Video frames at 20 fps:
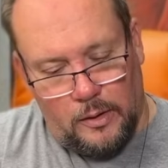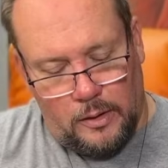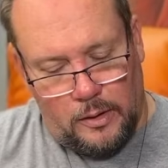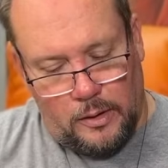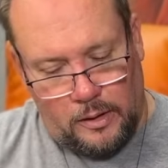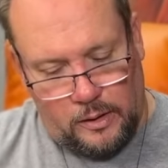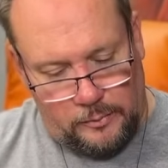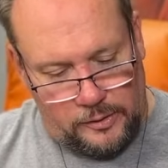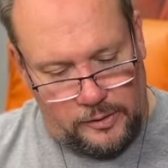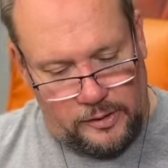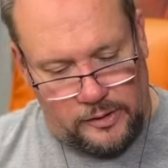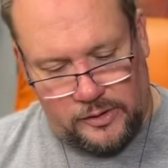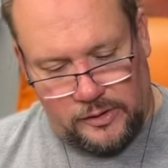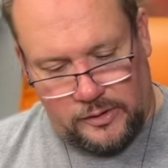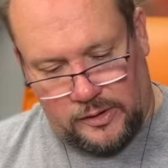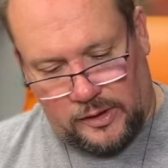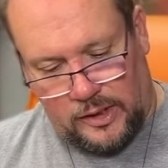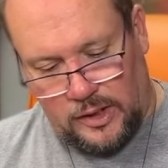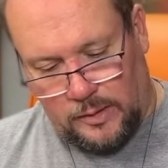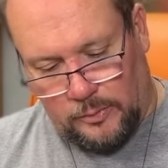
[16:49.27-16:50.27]
and this
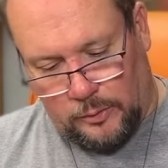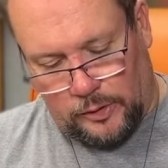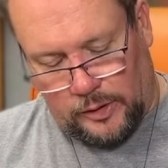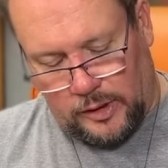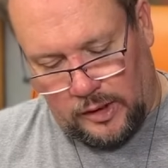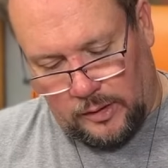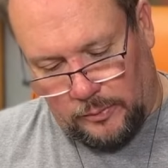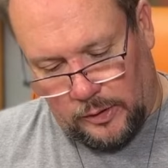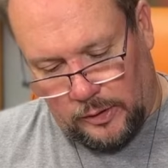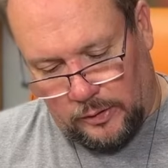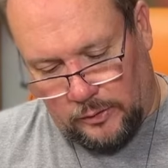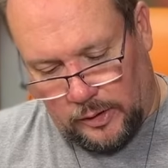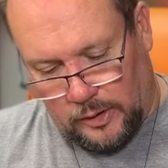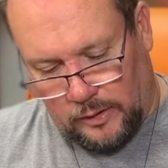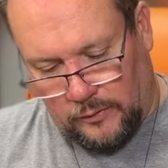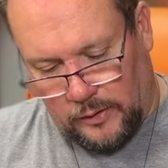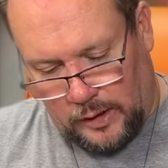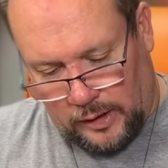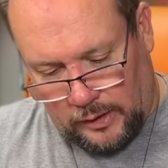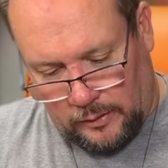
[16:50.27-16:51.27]
is a Hebert cape here that
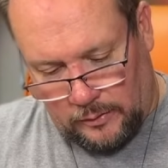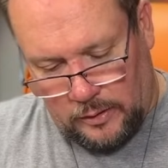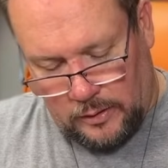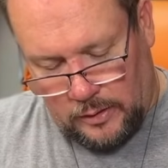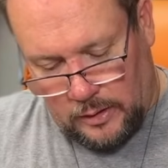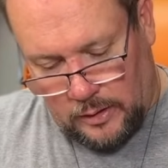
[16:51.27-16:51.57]
I've got,